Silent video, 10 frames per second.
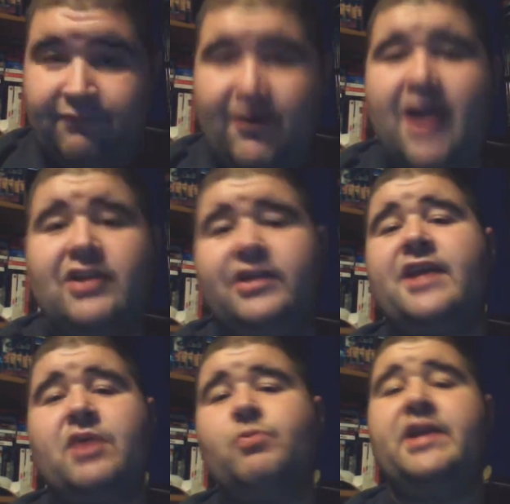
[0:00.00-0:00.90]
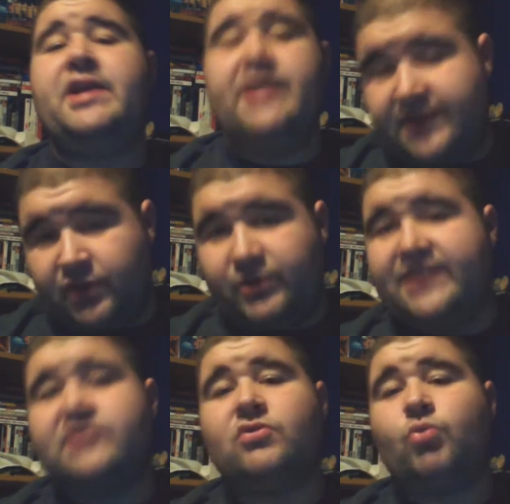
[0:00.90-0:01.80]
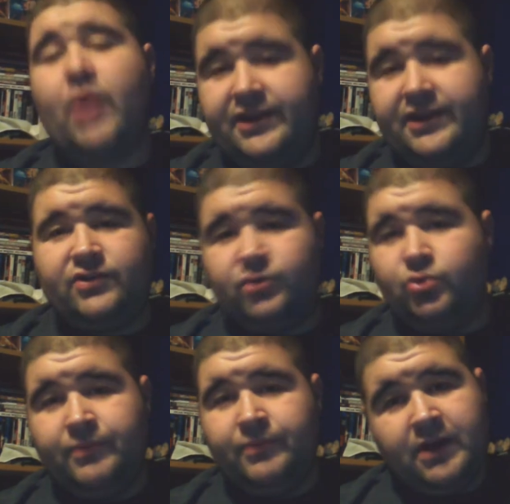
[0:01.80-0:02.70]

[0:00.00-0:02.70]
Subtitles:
Finally, they read that there is a way to